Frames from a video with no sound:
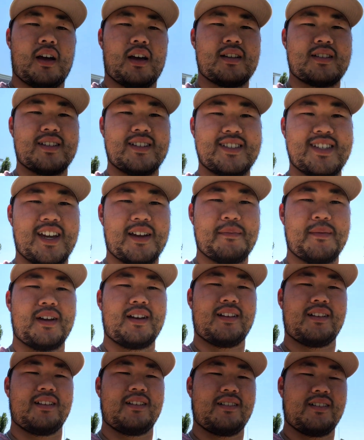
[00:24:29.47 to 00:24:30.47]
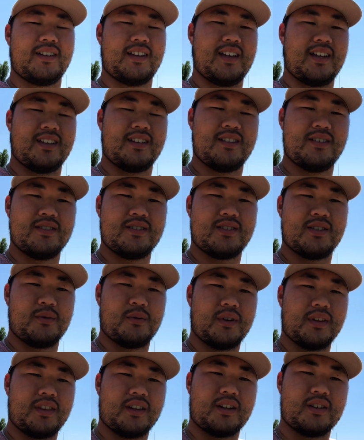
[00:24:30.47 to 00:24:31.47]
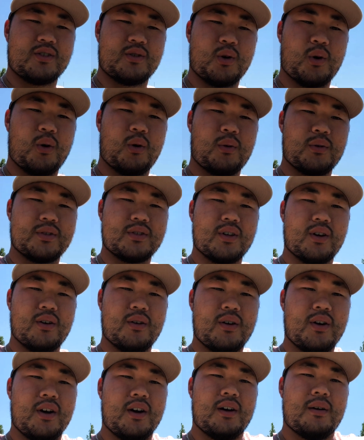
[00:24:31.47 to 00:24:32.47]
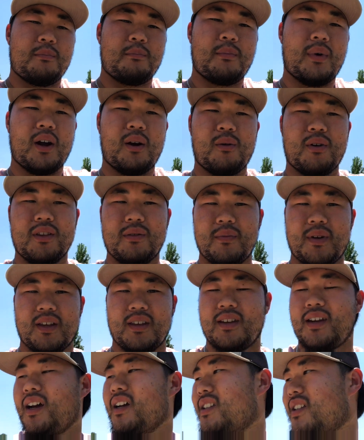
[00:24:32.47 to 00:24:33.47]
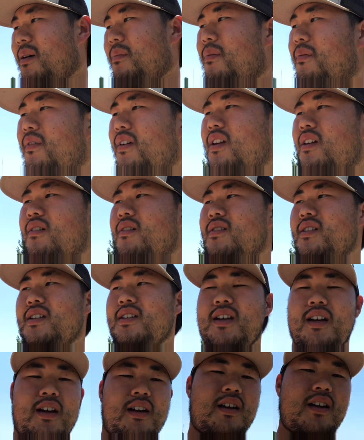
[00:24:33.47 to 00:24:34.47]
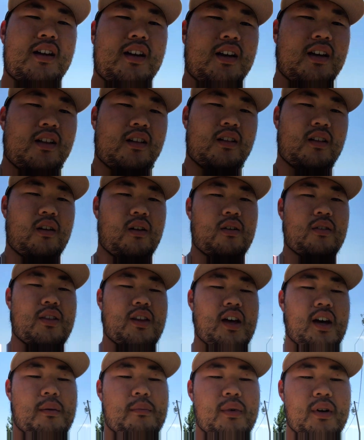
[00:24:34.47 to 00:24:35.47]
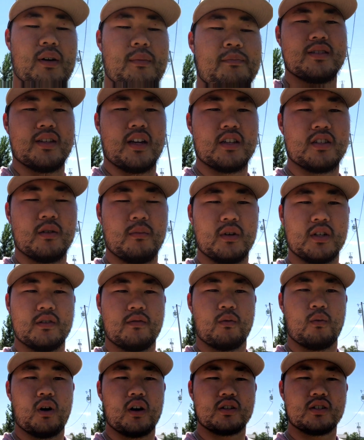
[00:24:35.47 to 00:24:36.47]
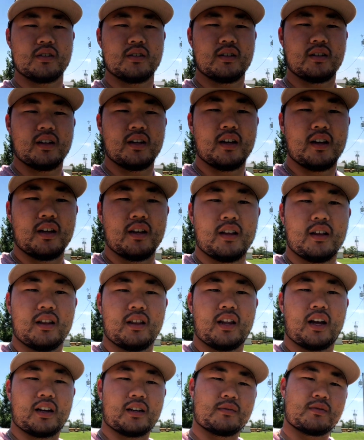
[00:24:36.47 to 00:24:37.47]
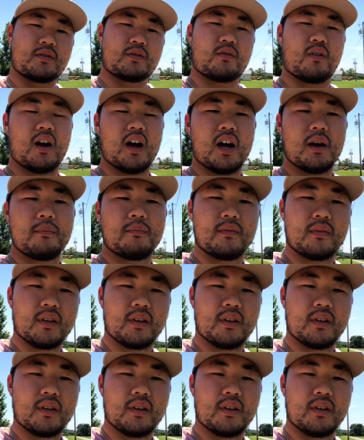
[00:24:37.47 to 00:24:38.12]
It's gonna take me a little getting used to with the controls. So bear with me in the next couple videos as I learned that. But thanks so much for watching. Like and subscribe.